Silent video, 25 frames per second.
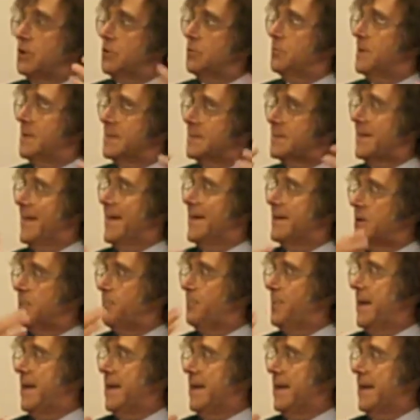units that
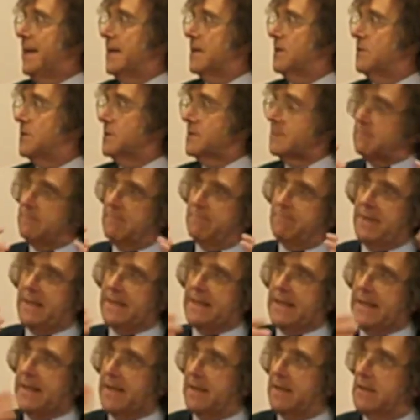are paid, because
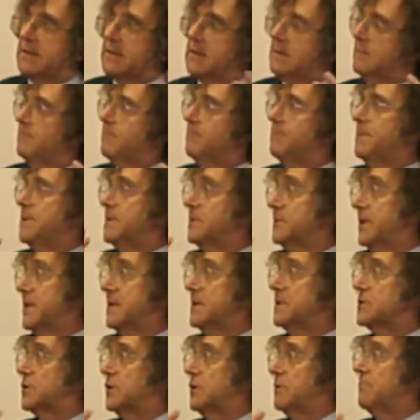many
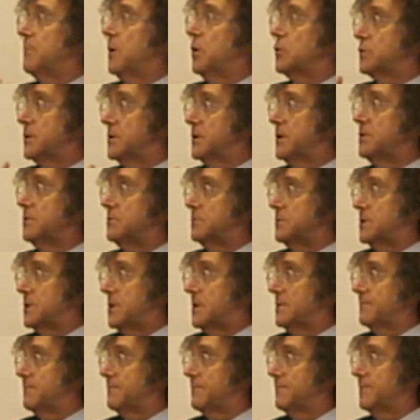buildings are
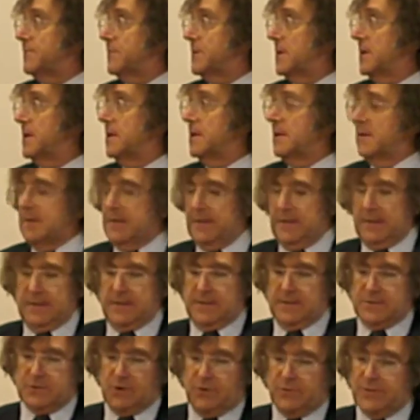multi-user.
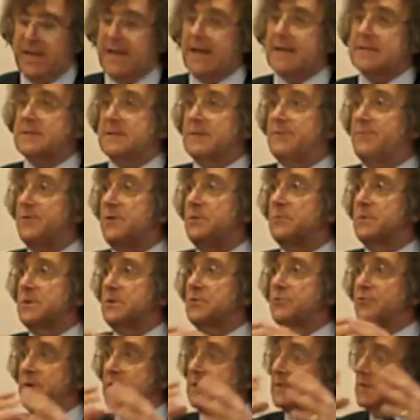So yes, if you
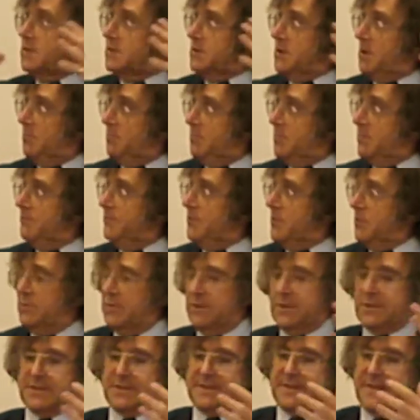increase the number of
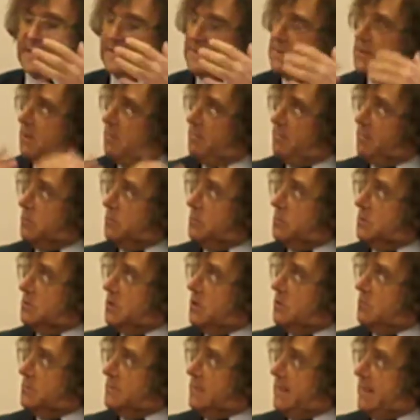units, that number will
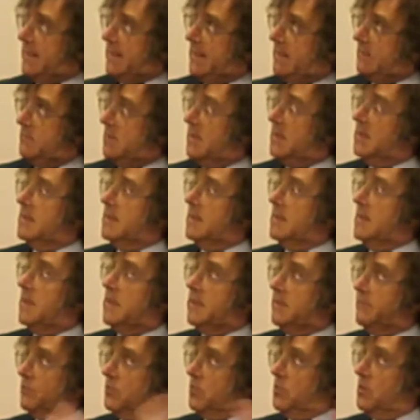go down,
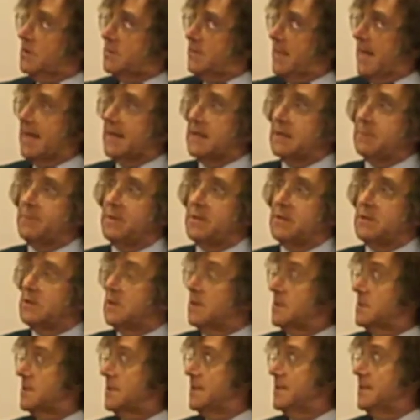and of course that can be
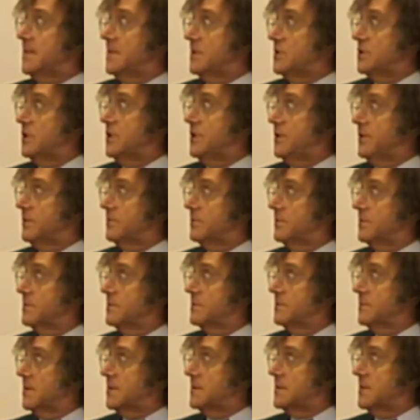adjusted each year.
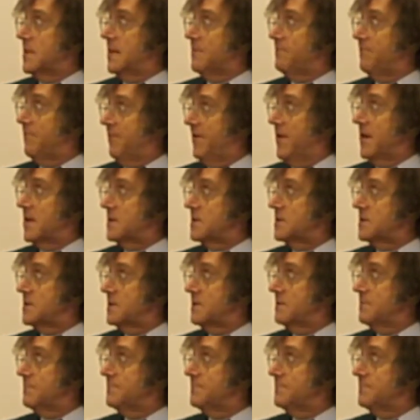It's not fixed.